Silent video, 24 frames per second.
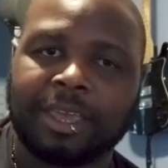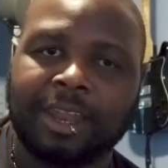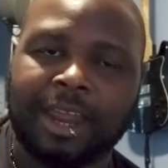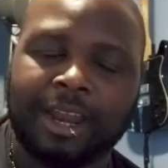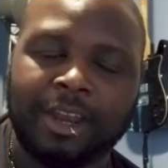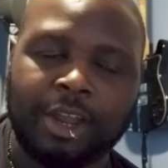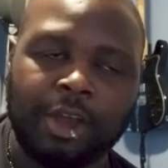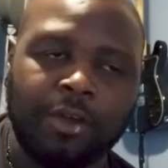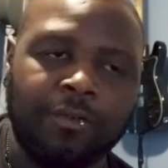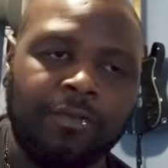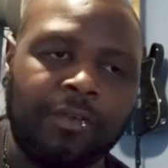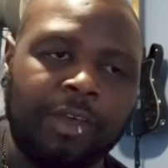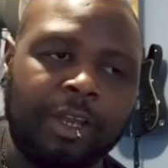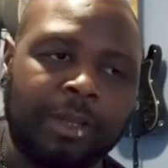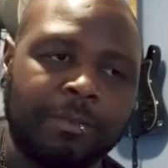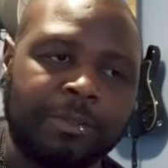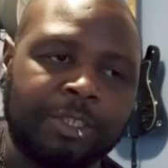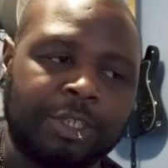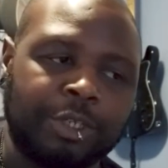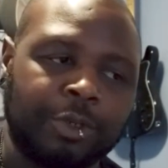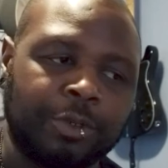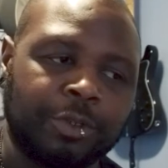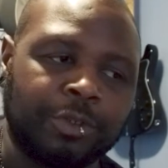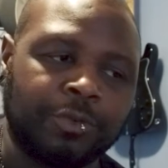And I know
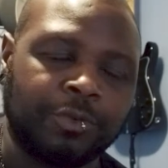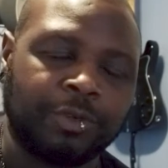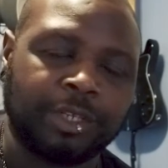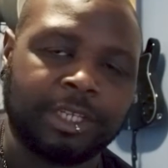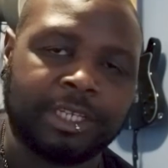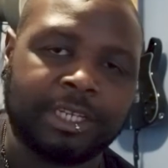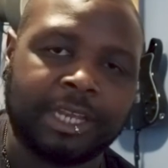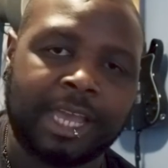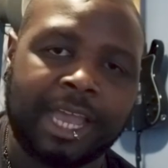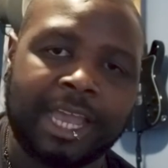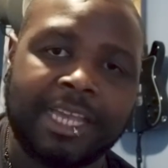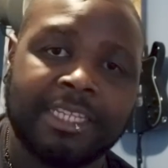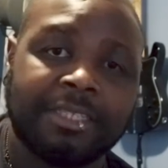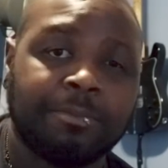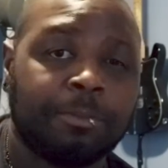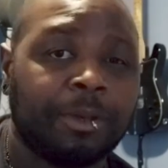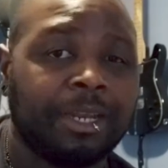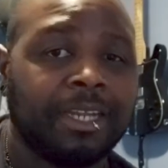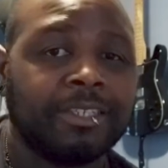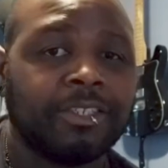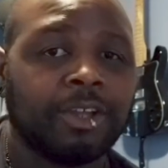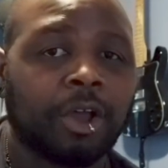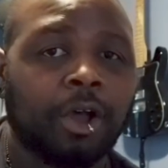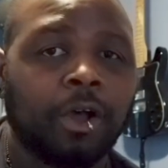Philips Hue is really nice,
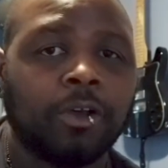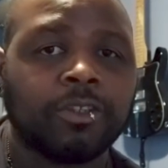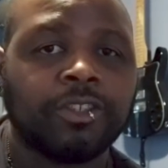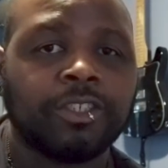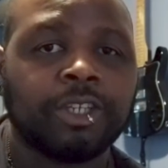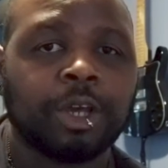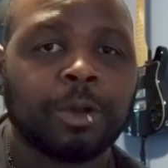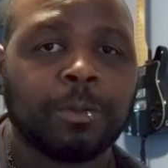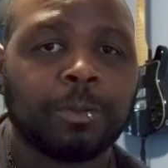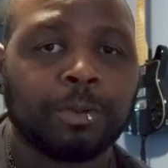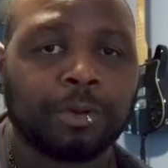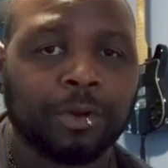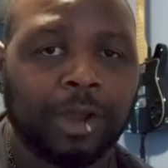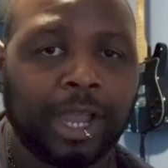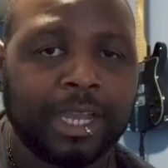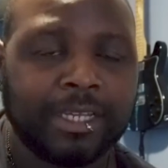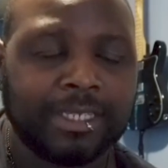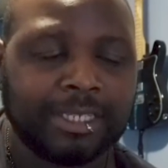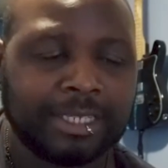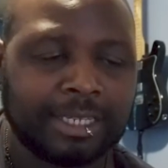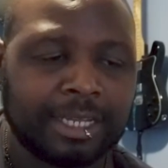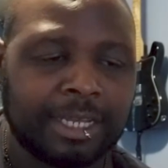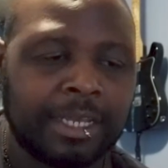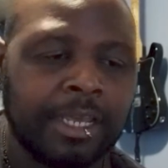but it's also
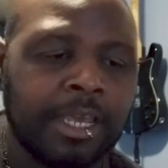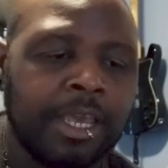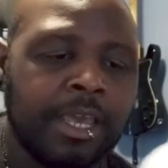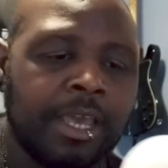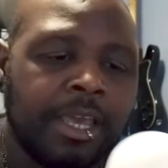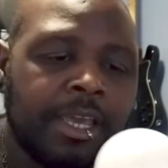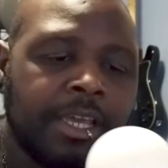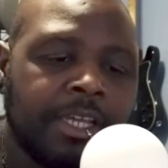pricey.